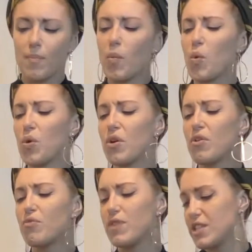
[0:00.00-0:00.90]

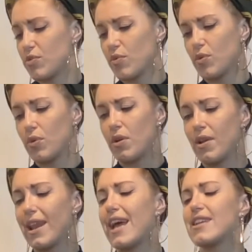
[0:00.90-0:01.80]
more visceral,
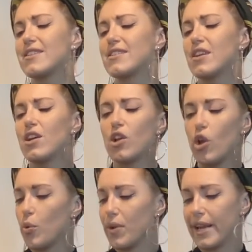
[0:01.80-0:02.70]
less
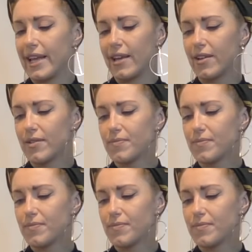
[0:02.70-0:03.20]
lonely.